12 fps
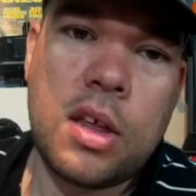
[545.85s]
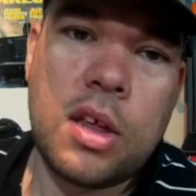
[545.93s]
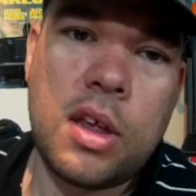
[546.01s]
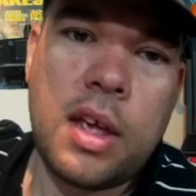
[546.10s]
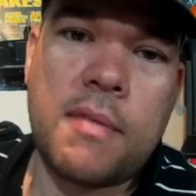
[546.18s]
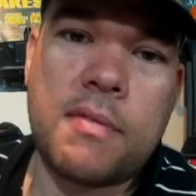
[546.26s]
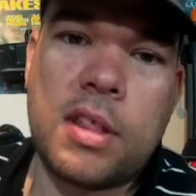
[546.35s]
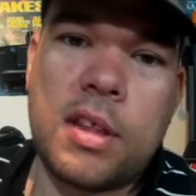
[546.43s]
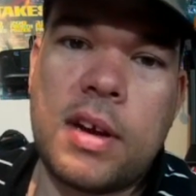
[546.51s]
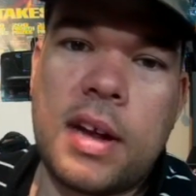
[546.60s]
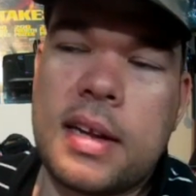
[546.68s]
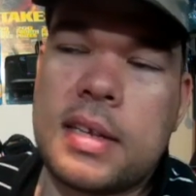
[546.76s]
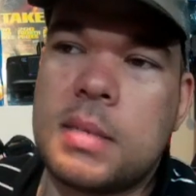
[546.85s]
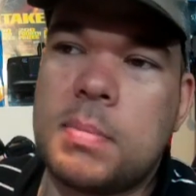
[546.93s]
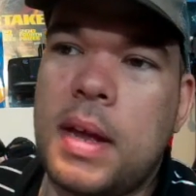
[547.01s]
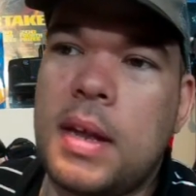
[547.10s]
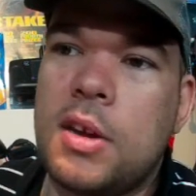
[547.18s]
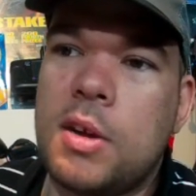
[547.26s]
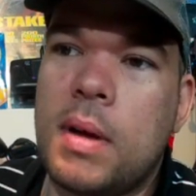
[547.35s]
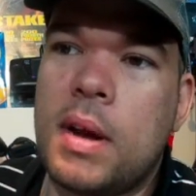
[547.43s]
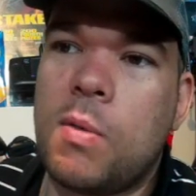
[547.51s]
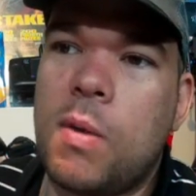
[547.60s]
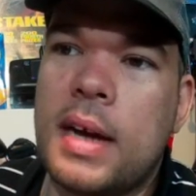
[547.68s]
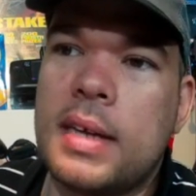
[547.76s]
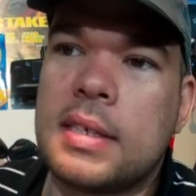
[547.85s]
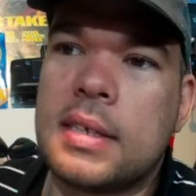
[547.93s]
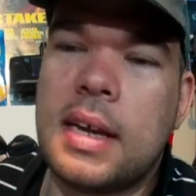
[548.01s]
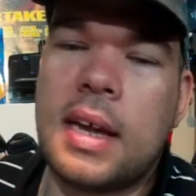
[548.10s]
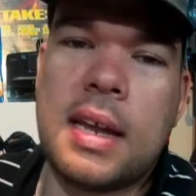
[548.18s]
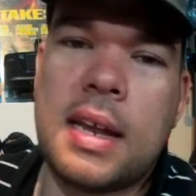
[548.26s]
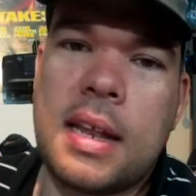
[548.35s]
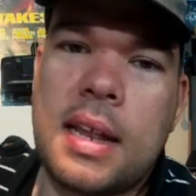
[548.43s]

you have to learn how to spend your money wisely and